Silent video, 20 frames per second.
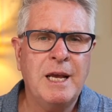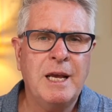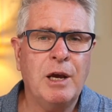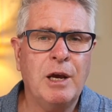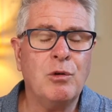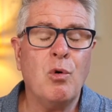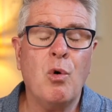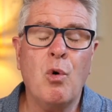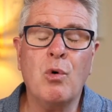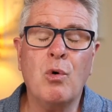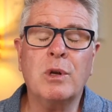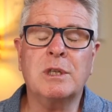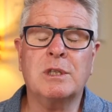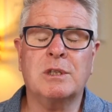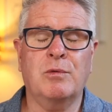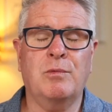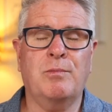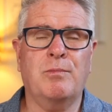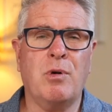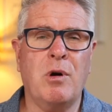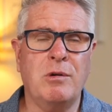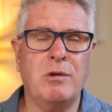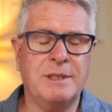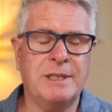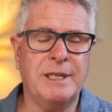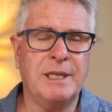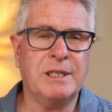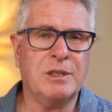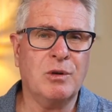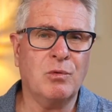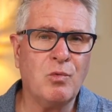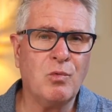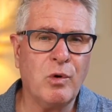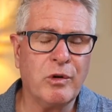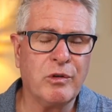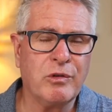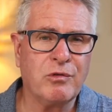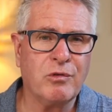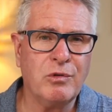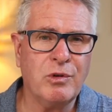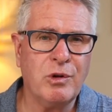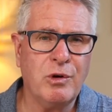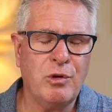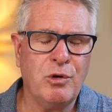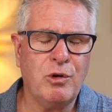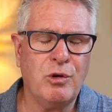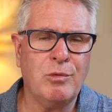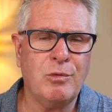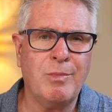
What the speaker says: in order to process and work through the hurt.